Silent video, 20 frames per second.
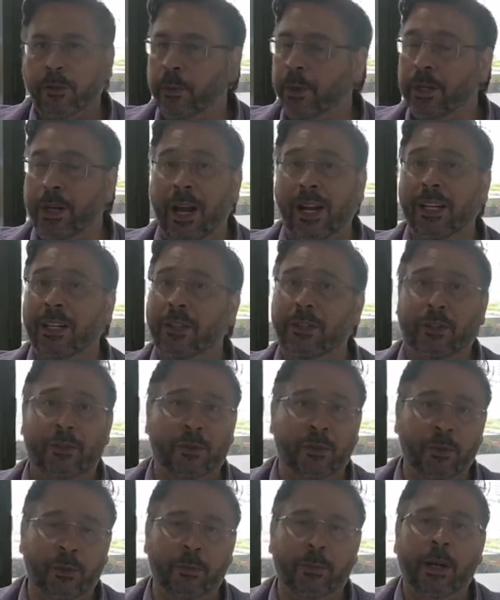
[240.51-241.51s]
we can only
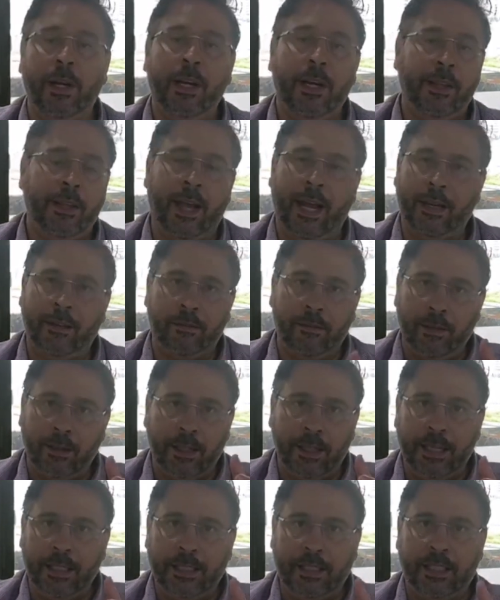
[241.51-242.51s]
assume that
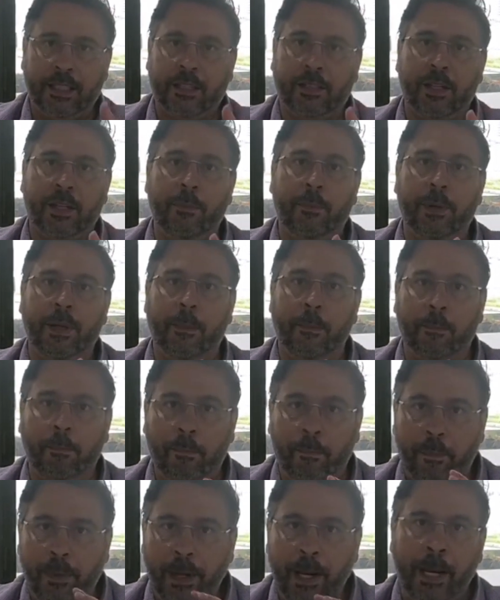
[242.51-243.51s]
it's just going to be a
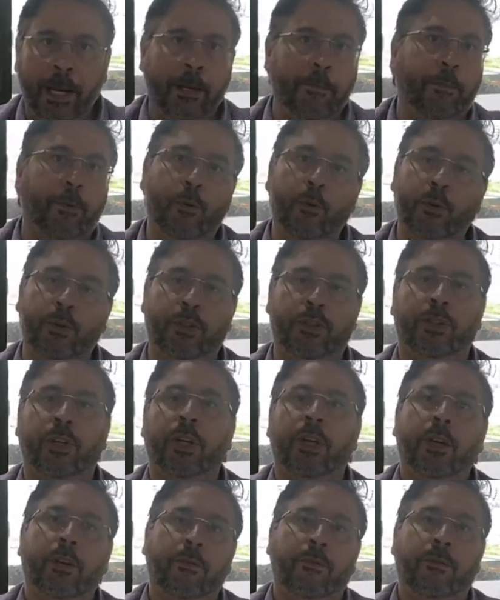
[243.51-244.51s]
big push
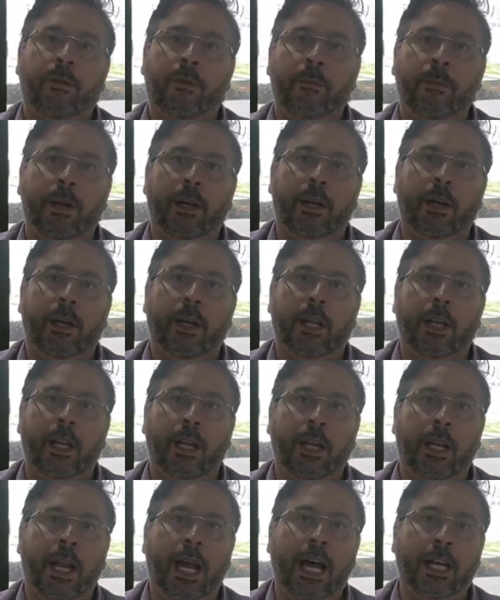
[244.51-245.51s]
from a,
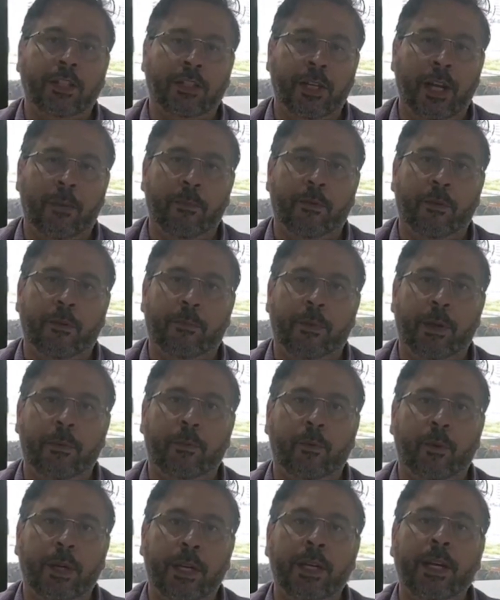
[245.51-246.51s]
a large number of
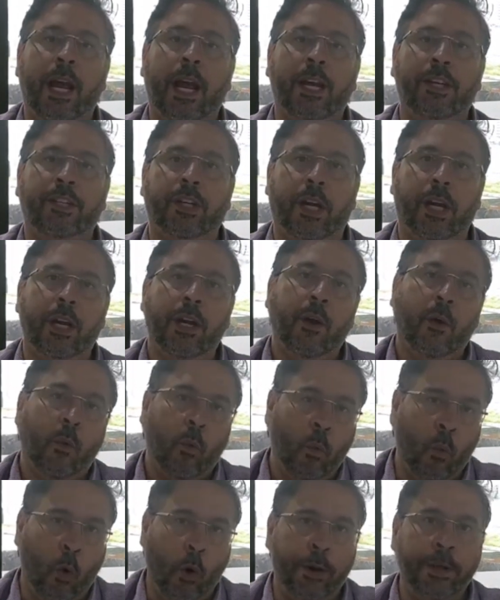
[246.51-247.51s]
people in Asia
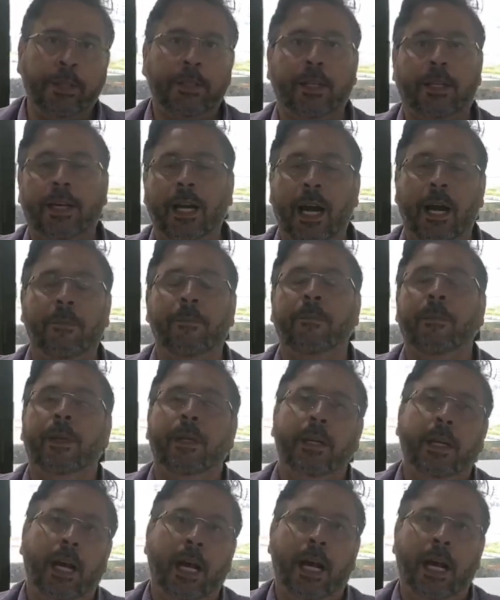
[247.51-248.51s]
wanting to come
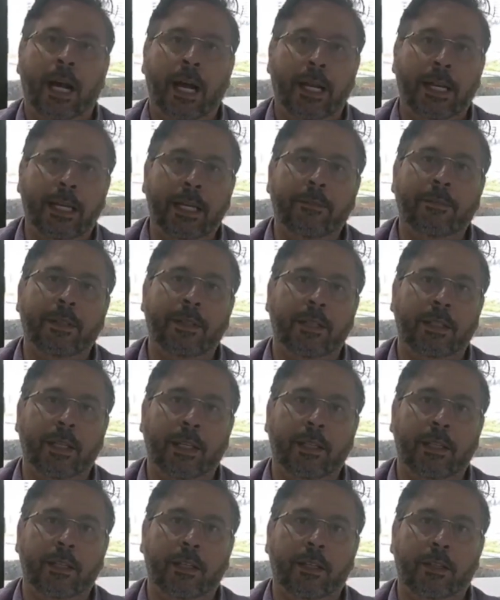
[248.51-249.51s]
uh, living live
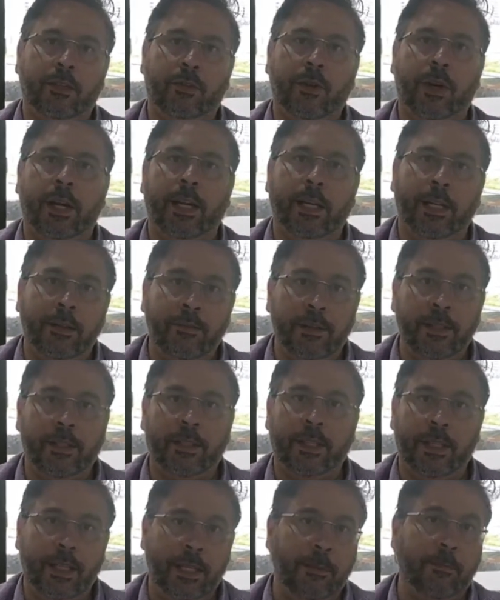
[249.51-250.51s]
in, in Australia, live in
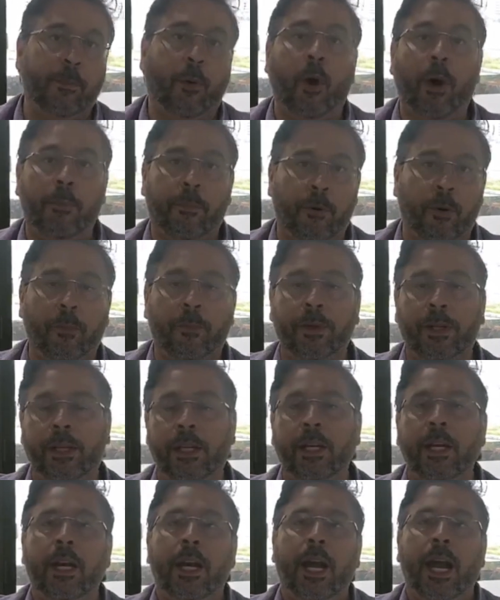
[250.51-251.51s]
Sydney, buy
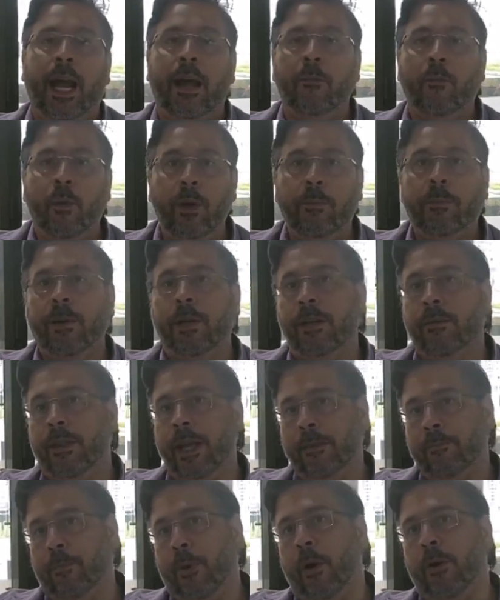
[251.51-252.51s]
property. And we believe
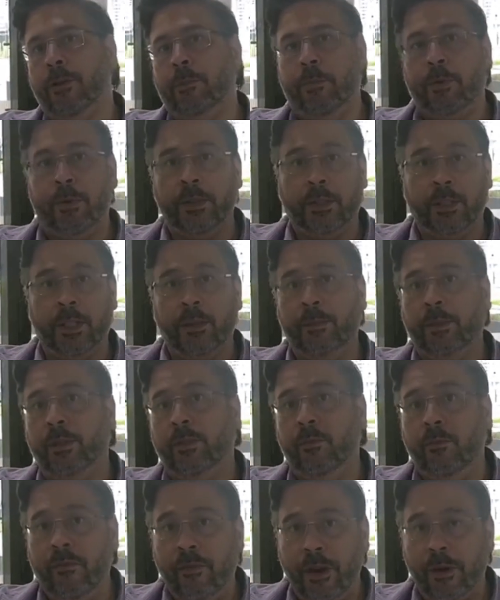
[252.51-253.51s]
that post period is going to be
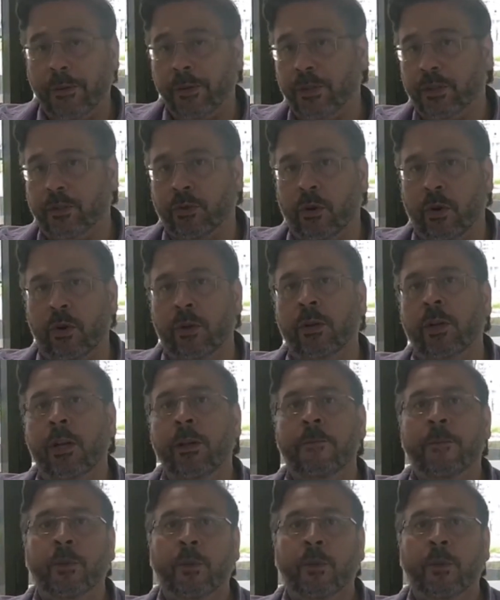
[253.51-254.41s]
very strong.